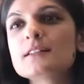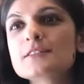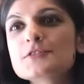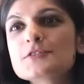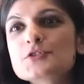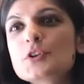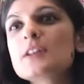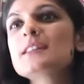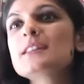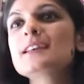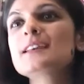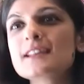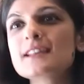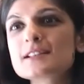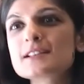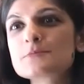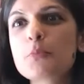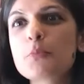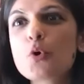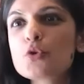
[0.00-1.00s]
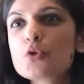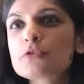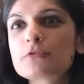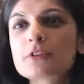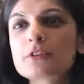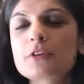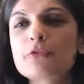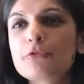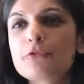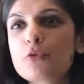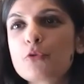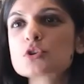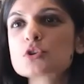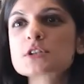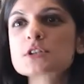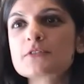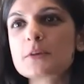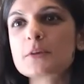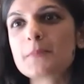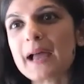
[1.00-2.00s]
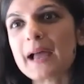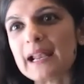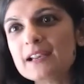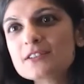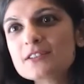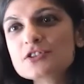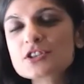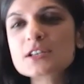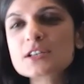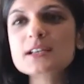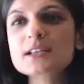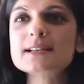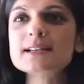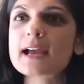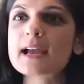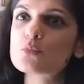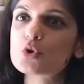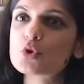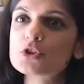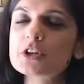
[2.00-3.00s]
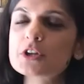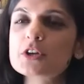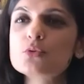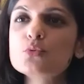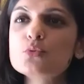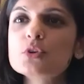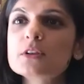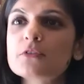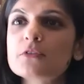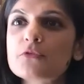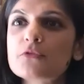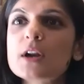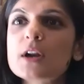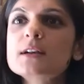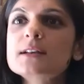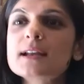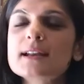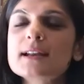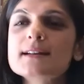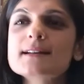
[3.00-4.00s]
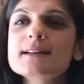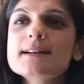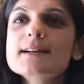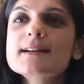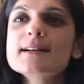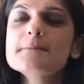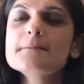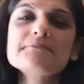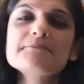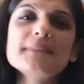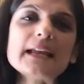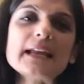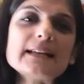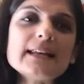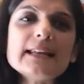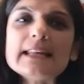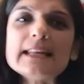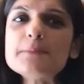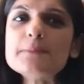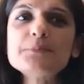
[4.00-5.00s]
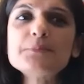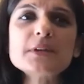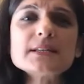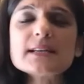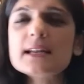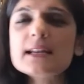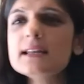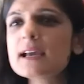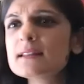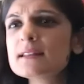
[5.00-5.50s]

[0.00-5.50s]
So I think there's both the force of the balance sheet and what they do on the front end that can keep the 10-year.